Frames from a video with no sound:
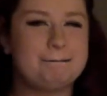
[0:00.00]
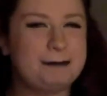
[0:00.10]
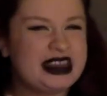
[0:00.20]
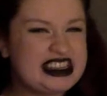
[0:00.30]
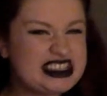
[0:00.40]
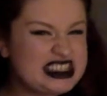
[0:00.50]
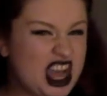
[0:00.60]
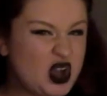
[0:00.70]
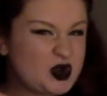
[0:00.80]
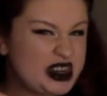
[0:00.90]
but it's
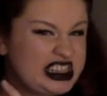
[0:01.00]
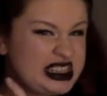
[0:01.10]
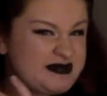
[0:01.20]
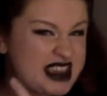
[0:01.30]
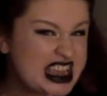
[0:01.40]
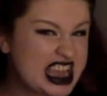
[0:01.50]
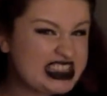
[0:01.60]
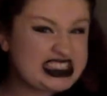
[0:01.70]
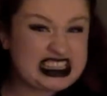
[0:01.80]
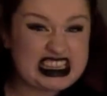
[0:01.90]
not really
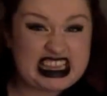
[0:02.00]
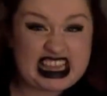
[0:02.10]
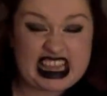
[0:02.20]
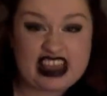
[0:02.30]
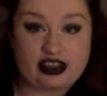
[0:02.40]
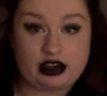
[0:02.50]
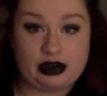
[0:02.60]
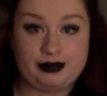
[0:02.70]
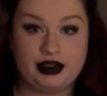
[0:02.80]
PSE either.